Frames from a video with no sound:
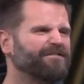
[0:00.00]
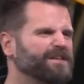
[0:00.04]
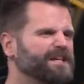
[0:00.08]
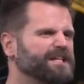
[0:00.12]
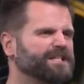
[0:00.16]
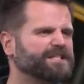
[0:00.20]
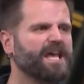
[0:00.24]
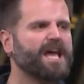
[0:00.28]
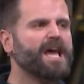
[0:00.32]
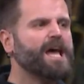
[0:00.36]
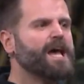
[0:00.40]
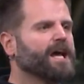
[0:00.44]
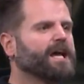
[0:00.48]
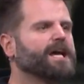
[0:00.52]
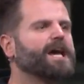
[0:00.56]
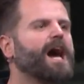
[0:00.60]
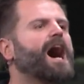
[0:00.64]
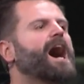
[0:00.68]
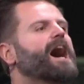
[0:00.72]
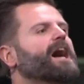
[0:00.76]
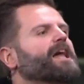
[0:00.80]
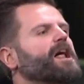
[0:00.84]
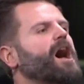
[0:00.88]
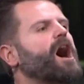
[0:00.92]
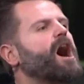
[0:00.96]
these
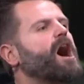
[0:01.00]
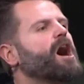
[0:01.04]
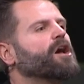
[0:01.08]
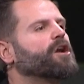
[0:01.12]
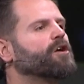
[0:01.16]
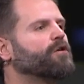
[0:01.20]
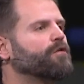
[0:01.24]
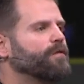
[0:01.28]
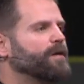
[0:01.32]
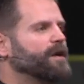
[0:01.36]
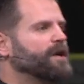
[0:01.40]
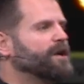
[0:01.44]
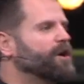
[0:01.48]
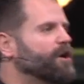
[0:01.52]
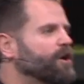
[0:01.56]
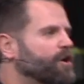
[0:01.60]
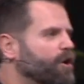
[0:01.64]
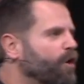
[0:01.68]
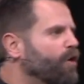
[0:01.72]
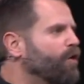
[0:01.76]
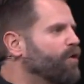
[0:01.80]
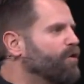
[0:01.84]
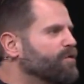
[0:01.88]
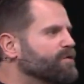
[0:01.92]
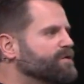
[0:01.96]
God-honoring
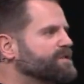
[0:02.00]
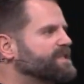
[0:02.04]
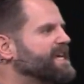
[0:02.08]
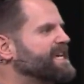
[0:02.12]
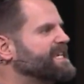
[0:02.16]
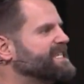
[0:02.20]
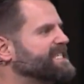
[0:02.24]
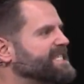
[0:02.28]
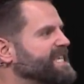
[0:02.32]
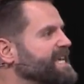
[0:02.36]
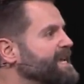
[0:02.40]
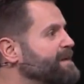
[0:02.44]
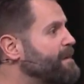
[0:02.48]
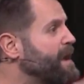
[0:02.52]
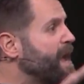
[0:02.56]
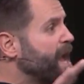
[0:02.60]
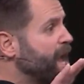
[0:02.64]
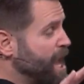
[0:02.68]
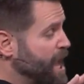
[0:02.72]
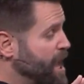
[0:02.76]
goals that seem